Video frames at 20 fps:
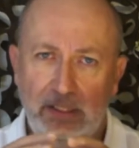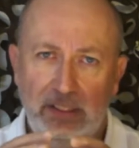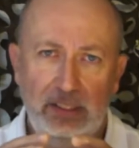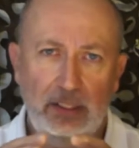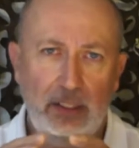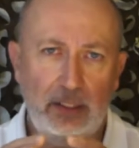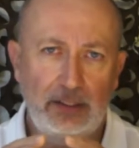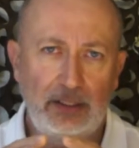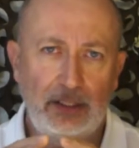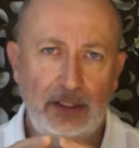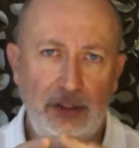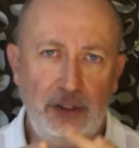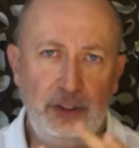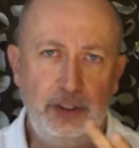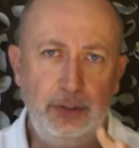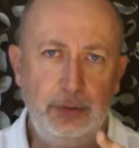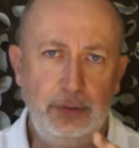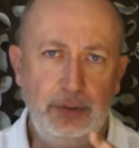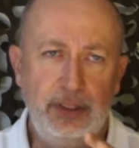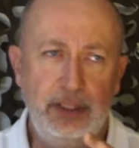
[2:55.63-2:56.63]
started
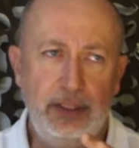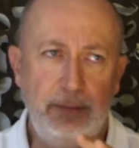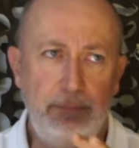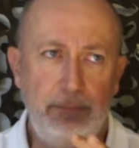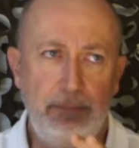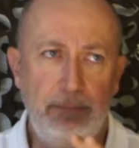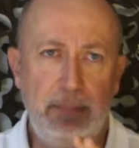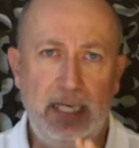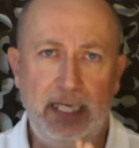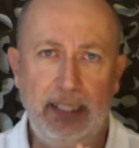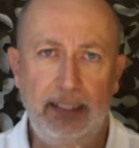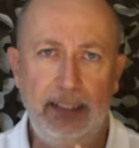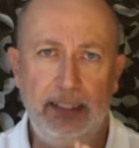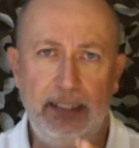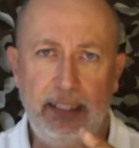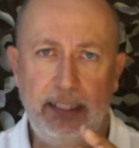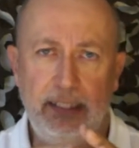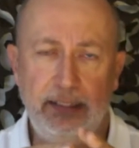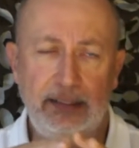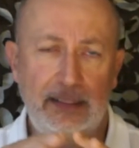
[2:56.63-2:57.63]
shooting back in
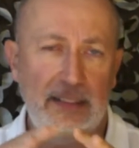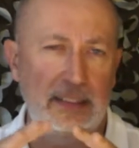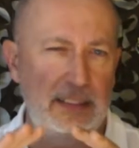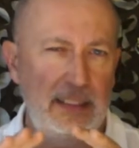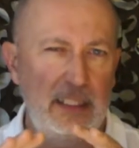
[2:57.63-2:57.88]
the 80s,